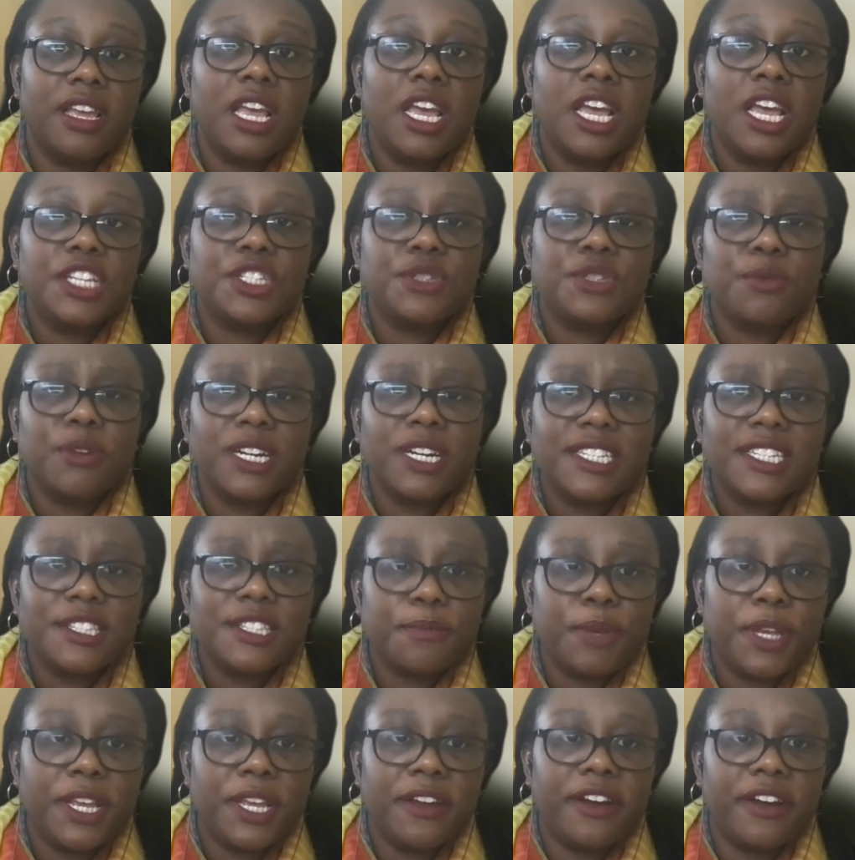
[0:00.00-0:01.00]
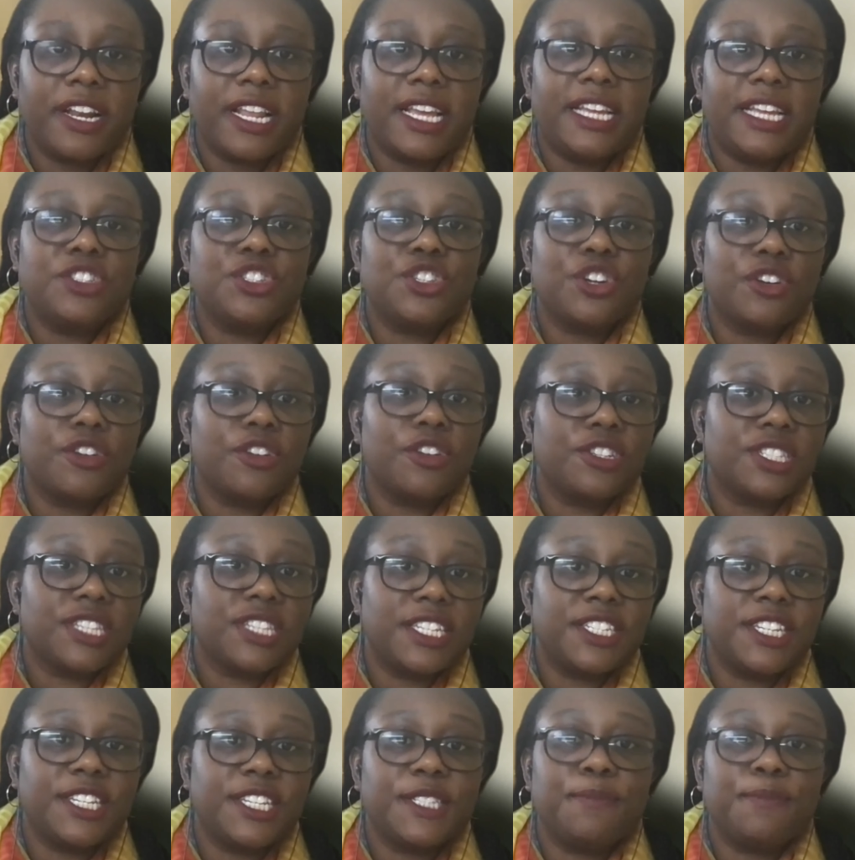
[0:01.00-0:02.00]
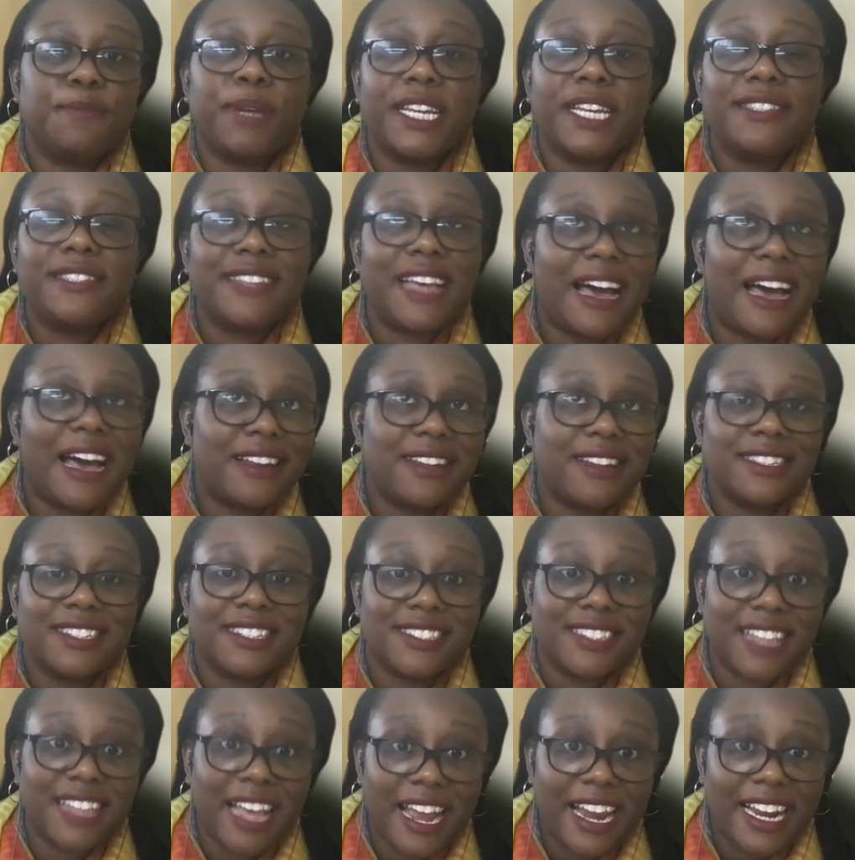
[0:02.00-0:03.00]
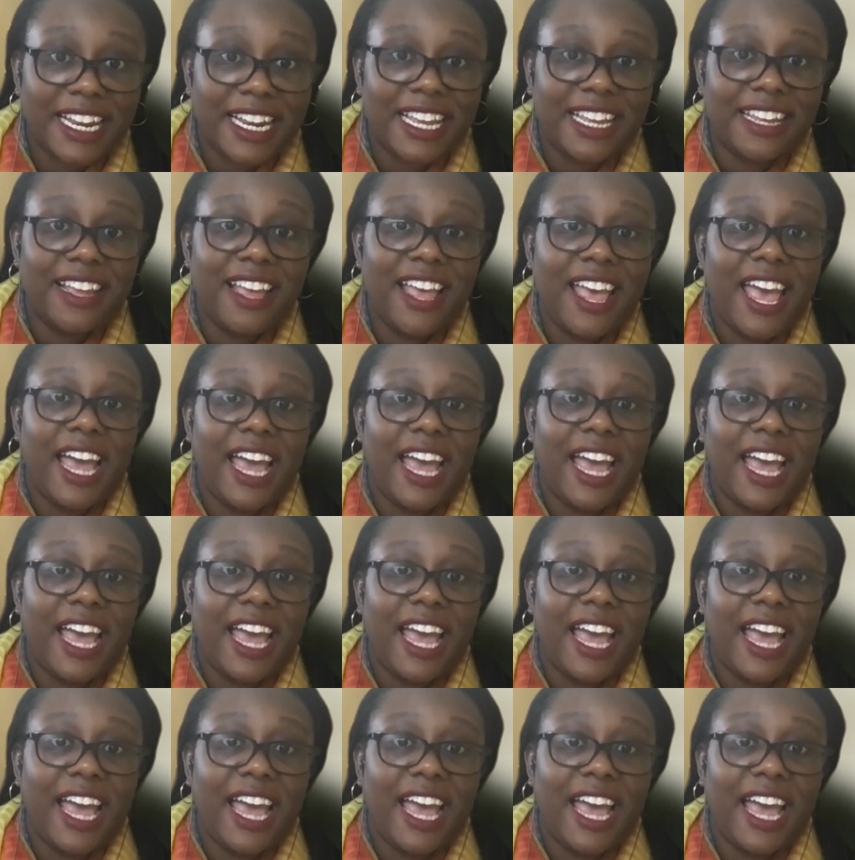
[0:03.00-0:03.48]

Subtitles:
His work has appeared in journals such as Big Data and Society,